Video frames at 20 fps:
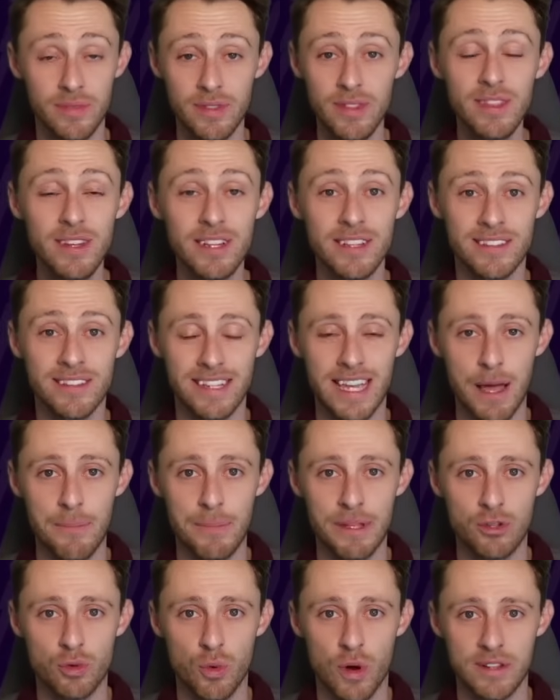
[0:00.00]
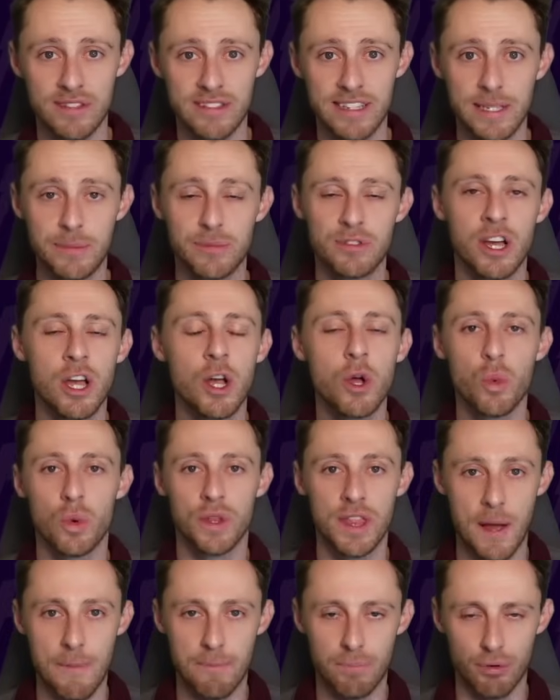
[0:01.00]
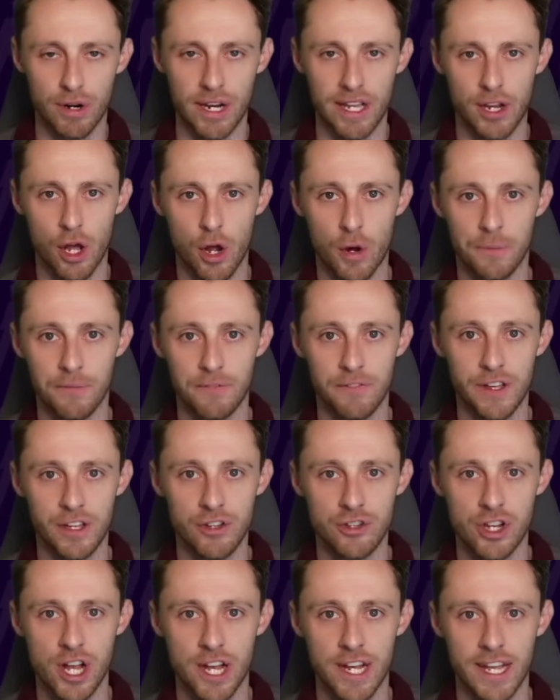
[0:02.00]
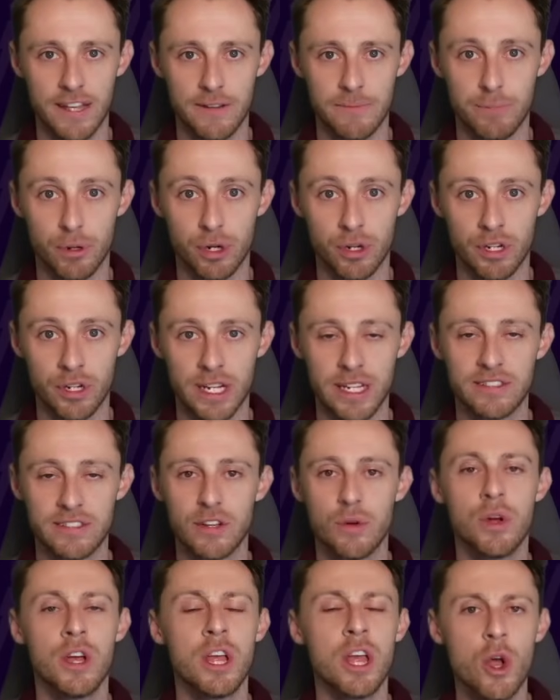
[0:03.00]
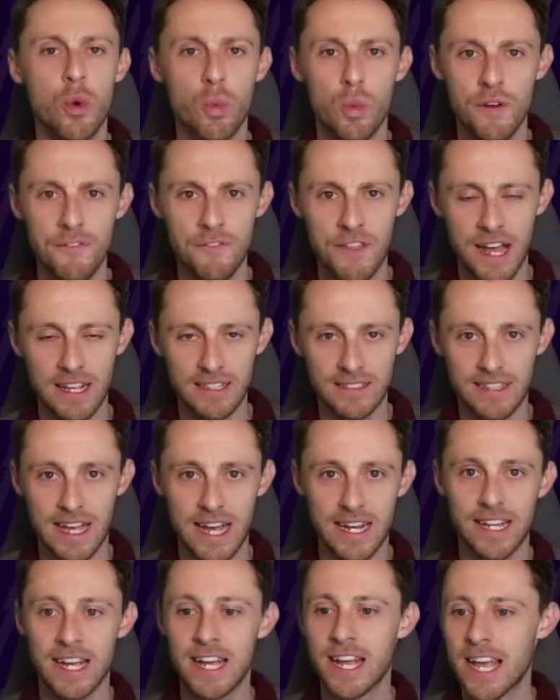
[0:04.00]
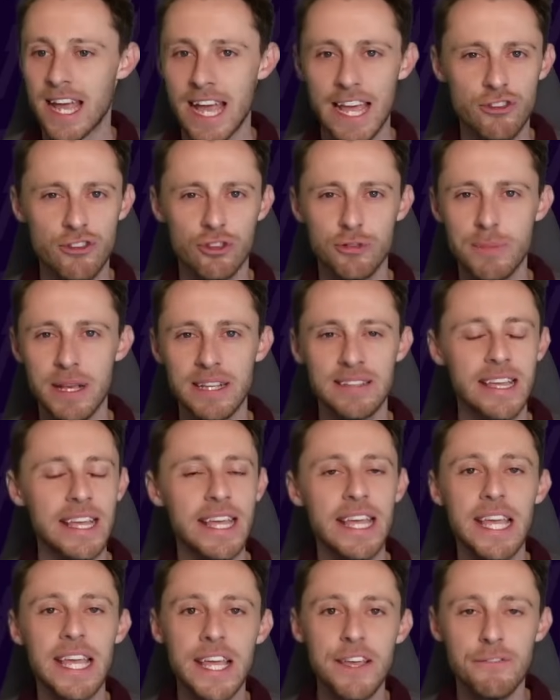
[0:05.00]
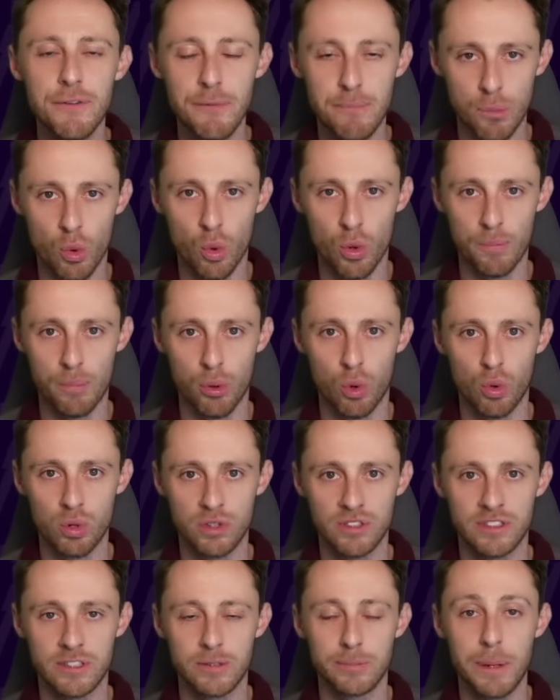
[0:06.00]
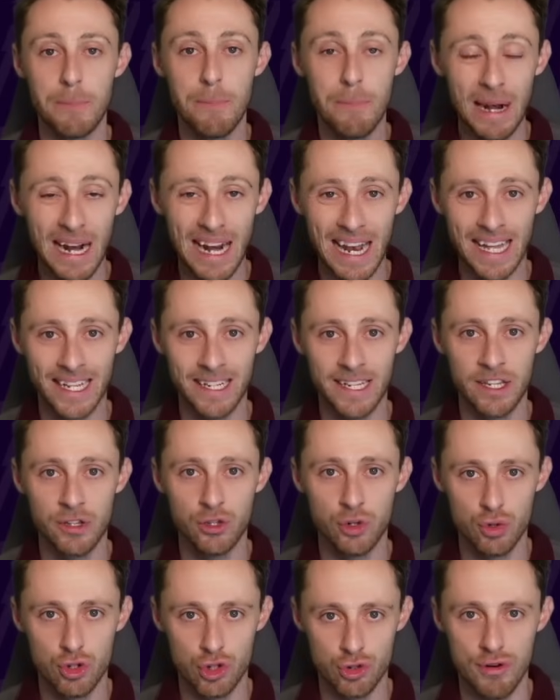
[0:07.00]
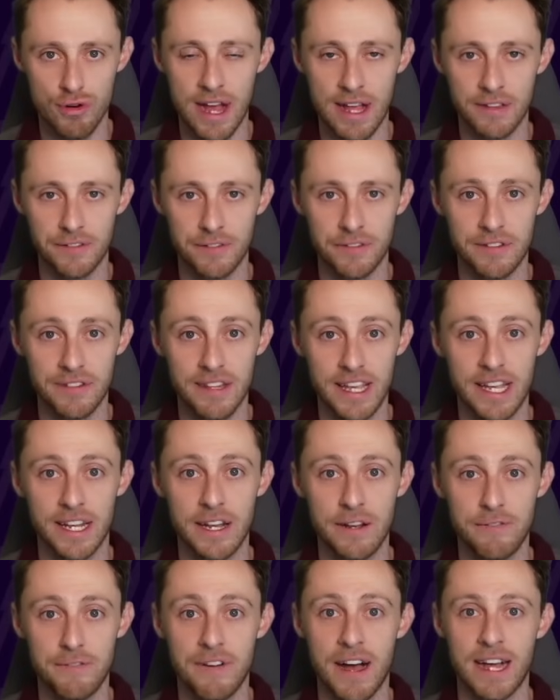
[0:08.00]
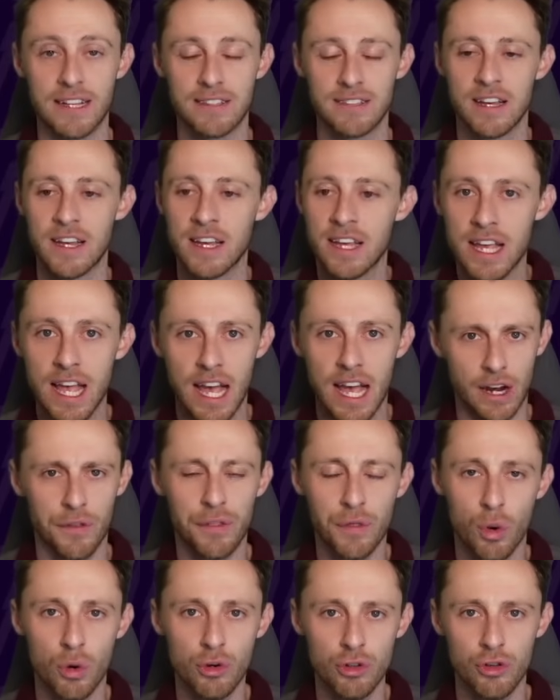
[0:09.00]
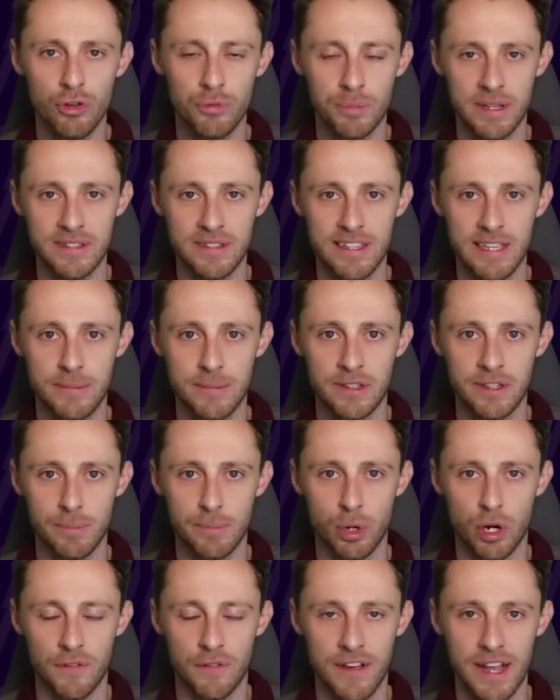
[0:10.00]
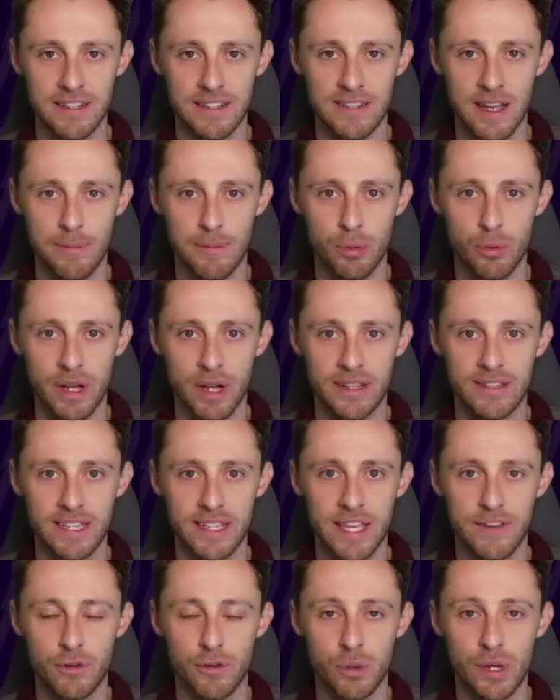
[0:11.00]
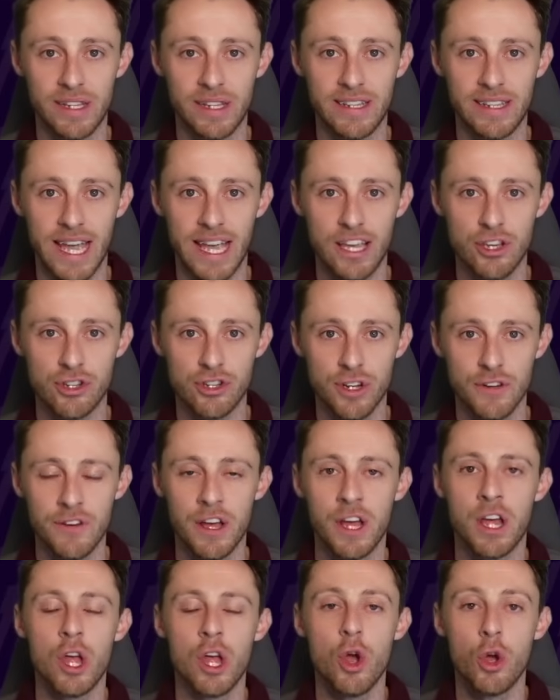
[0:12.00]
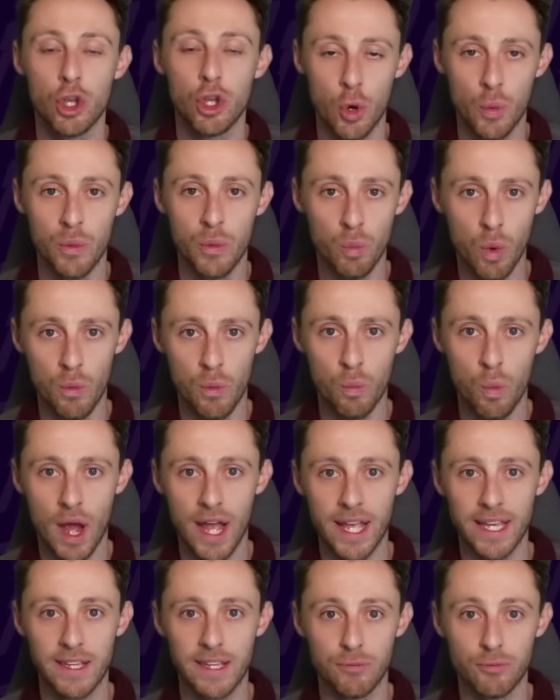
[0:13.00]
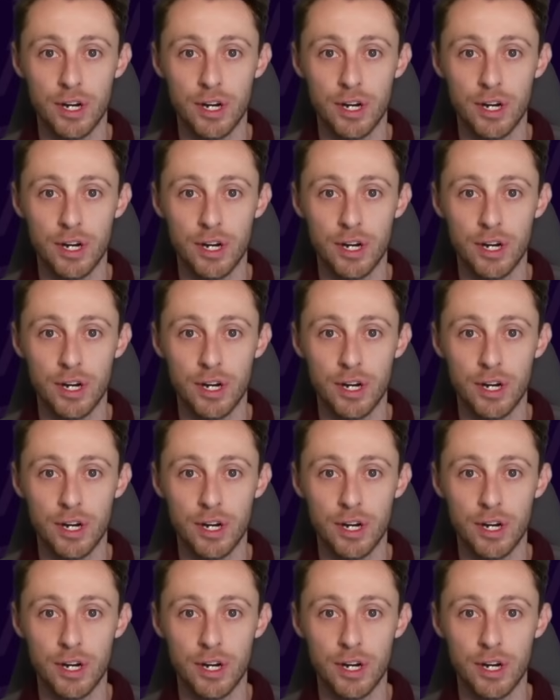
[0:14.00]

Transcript: to get him into our teams with their brilliant home fixture against Burnley. So with that said, it just makes it even more important to be planning your transfers in advance. And I thought I'd use my team as a perfect example here to give you an indication of going one way can really